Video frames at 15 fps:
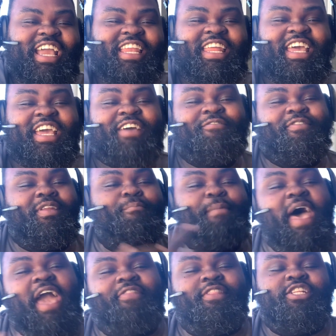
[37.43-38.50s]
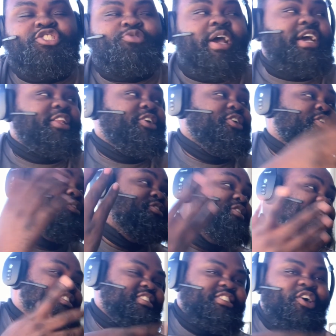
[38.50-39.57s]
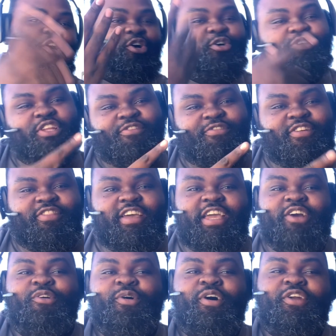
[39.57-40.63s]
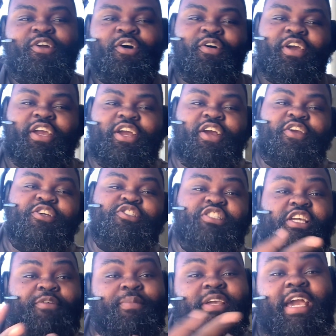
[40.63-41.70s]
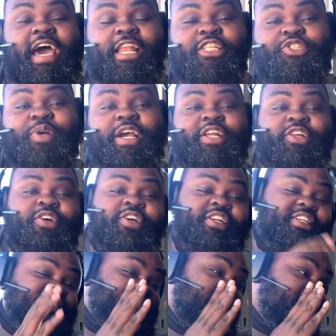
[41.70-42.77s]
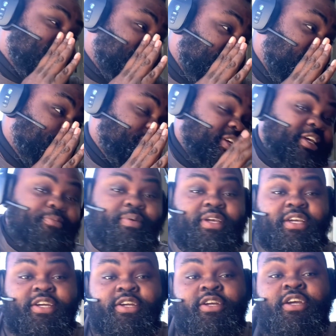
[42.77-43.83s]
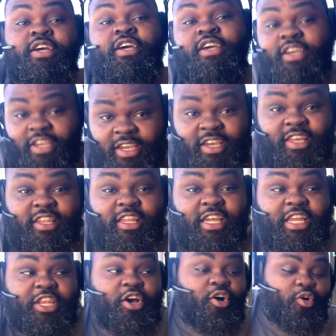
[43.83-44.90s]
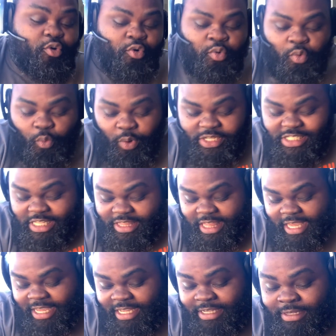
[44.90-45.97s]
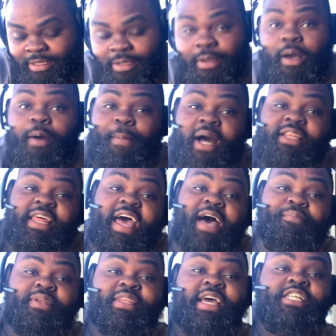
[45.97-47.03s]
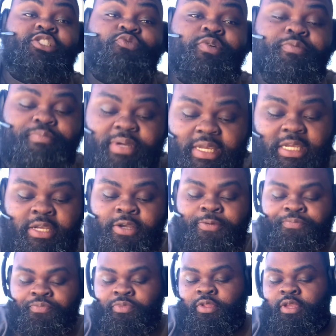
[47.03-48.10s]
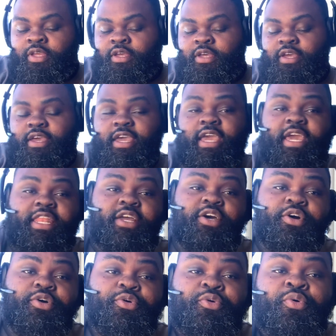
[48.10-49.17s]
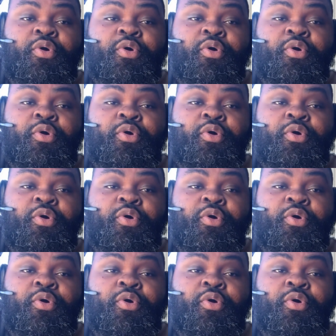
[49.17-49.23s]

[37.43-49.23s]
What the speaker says: in from the back of the trailer. This is a whole different thing going on here. You see me got a trailer and it sounds empty up in here. Do you know what's the thing about to happen next with me? Anywho,